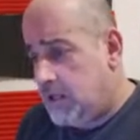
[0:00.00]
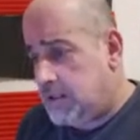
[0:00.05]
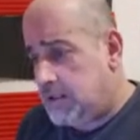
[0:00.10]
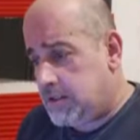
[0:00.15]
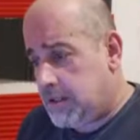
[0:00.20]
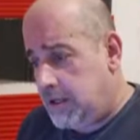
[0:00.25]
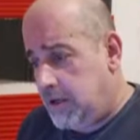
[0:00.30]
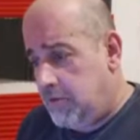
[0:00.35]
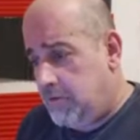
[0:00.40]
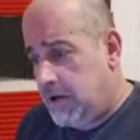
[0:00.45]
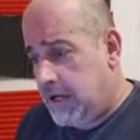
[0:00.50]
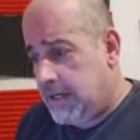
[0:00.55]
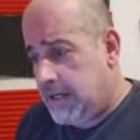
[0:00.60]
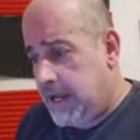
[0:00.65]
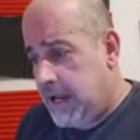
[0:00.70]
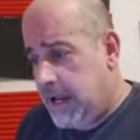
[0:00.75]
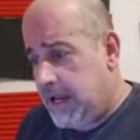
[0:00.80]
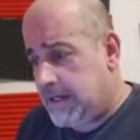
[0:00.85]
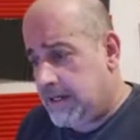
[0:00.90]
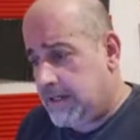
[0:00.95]
So
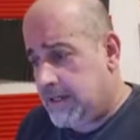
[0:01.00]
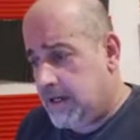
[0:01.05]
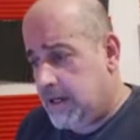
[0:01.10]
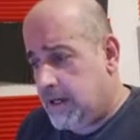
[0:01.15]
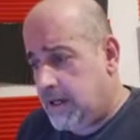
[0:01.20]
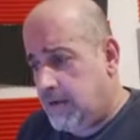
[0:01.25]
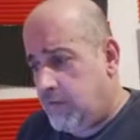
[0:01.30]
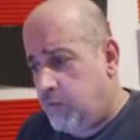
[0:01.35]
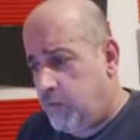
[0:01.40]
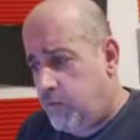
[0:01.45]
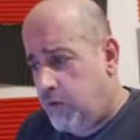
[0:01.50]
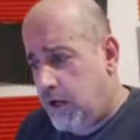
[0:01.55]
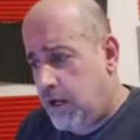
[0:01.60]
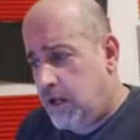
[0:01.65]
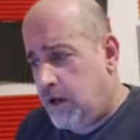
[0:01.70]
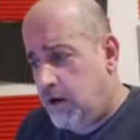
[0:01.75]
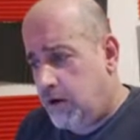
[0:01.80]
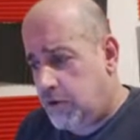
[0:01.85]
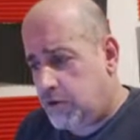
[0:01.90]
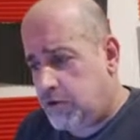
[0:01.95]
again,
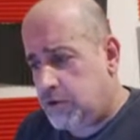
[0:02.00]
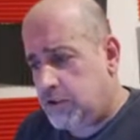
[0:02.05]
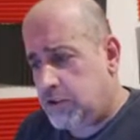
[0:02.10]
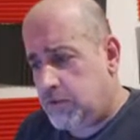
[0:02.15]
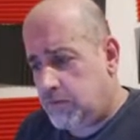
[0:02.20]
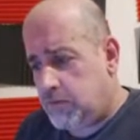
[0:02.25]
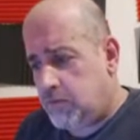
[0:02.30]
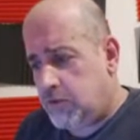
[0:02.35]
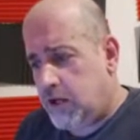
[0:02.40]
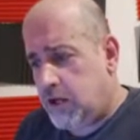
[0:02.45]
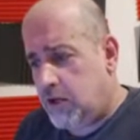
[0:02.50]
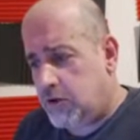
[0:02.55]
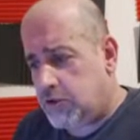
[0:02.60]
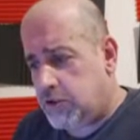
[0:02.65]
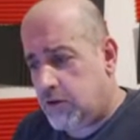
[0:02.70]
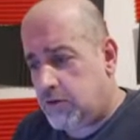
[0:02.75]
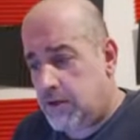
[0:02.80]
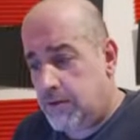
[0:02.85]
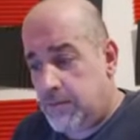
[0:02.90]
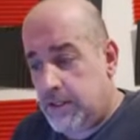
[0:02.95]
we are
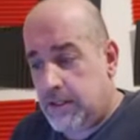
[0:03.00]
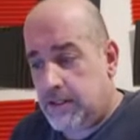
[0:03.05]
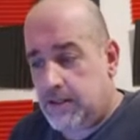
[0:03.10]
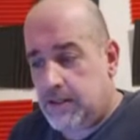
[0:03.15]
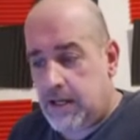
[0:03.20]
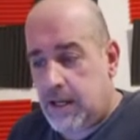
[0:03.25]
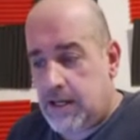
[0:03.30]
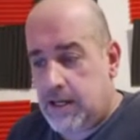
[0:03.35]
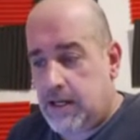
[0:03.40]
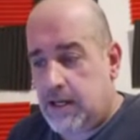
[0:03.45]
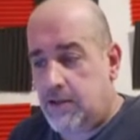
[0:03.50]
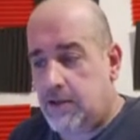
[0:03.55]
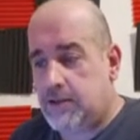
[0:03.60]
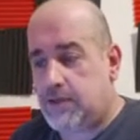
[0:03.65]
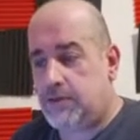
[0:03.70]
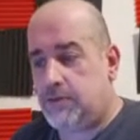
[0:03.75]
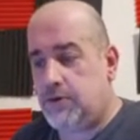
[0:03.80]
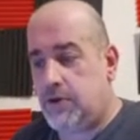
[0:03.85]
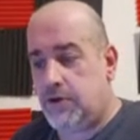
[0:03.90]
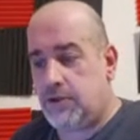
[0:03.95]
shown. I mean, there you go.
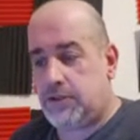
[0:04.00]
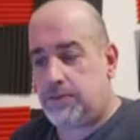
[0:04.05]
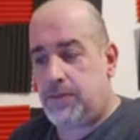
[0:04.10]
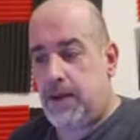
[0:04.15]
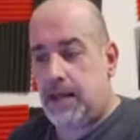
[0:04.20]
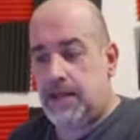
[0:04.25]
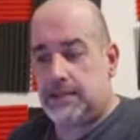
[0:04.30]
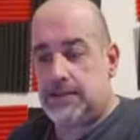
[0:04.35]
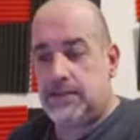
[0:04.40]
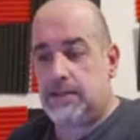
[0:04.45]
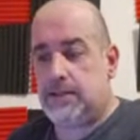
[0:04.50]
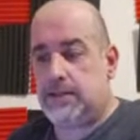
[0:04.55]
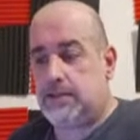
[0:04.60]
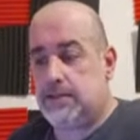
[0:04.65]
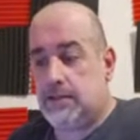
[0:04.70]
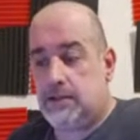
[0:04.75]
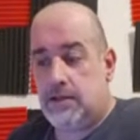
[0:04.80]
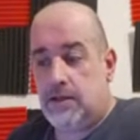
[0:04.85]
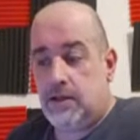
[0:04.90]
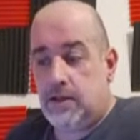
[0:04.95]
There's some nice
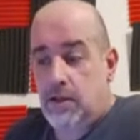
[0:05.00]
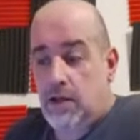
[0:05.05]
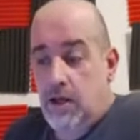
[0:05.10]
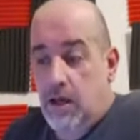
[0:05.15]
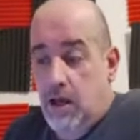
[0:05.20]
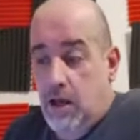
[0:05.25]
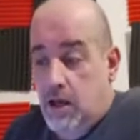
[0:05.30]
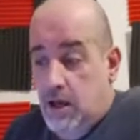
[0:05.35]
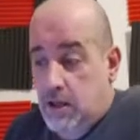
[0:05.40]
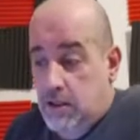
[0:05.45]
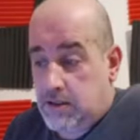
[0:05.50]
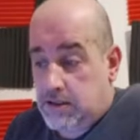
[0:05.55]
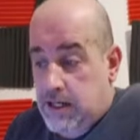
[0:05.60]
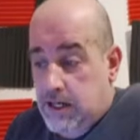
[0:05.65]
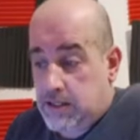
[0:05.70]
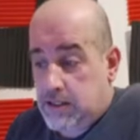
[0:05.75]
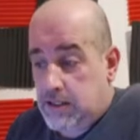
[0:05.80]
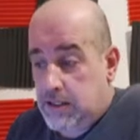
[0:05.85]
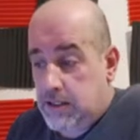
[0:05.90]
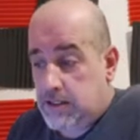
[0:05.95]
passings.
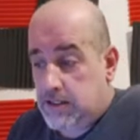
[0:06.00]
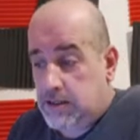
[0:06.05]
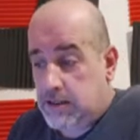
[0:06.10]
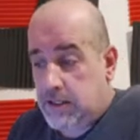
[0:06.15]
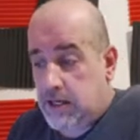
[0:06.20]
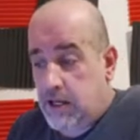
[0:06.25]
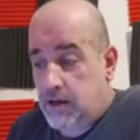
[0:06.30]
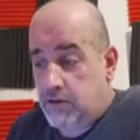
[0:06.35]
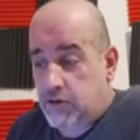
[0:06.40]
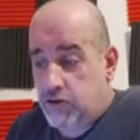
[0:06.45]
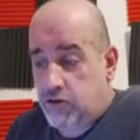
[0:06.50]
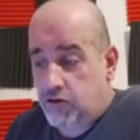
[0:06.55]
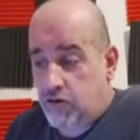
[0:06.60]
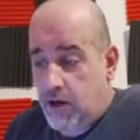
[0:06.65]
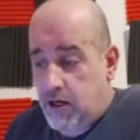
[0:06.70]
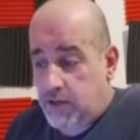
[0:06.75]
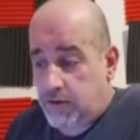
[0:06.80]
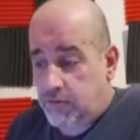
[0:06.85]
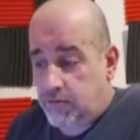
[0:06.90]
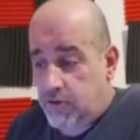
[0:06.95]
10 years ago,
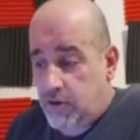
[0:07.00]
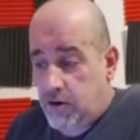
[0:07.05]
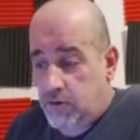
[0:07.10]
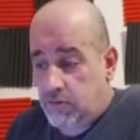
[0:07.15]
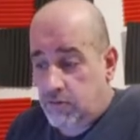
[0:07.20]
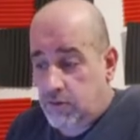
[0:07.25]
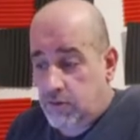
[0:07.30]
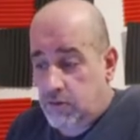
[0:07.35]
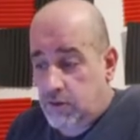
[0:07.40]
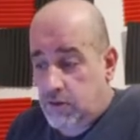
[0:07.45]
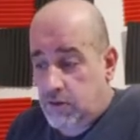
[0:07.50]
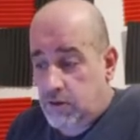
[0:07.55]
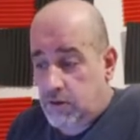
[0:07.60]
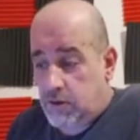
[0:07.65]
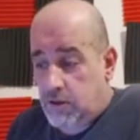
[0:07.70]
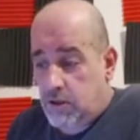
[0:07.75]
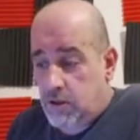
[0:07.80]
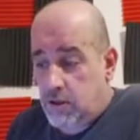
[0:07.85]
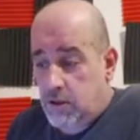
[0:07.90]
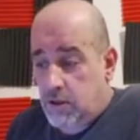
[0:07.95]
straight through.
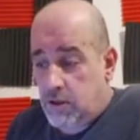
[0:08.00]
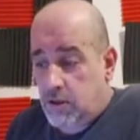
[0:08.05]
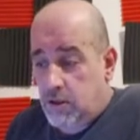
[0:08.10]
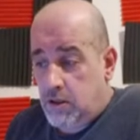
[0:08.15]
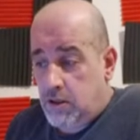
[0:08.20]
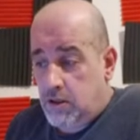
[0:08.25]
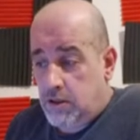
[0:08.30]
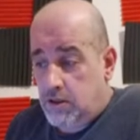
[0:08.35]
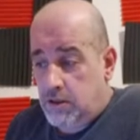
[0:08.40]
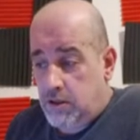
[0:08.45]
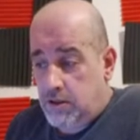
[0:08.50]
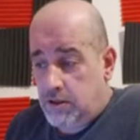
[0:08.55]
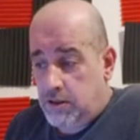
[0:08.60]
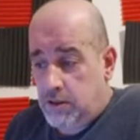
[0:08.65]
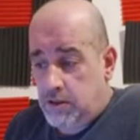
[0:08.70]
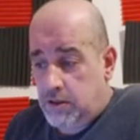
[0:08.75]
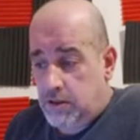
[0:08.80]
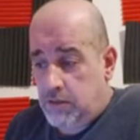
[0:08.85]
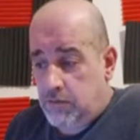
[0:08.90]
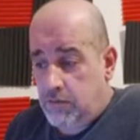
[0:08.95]

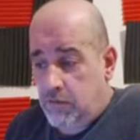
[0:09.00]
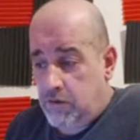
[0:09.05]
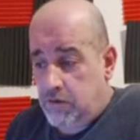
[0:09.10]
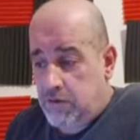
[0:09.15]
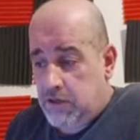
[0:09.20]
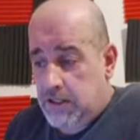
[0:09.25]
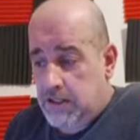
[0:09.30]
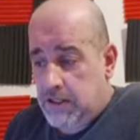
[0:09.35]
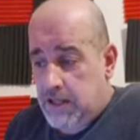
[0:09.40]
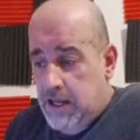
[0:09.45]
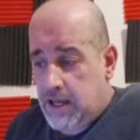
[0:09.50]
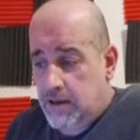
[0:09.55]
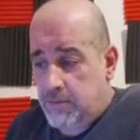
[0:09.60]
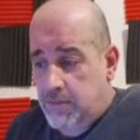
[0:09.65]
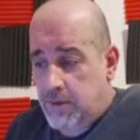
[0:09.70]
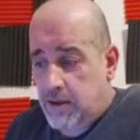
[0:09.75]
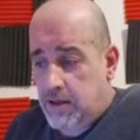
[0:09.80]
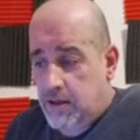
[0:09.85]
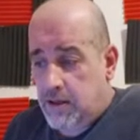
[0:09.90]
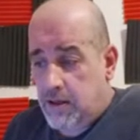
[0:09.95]
Nothing too worrying there,
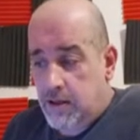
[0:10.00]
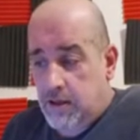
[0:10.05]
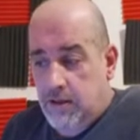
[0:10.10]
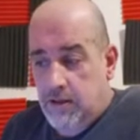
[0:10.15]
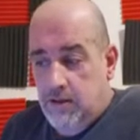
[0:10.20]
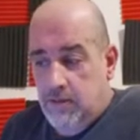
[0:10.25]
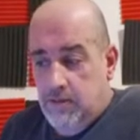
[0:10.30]
but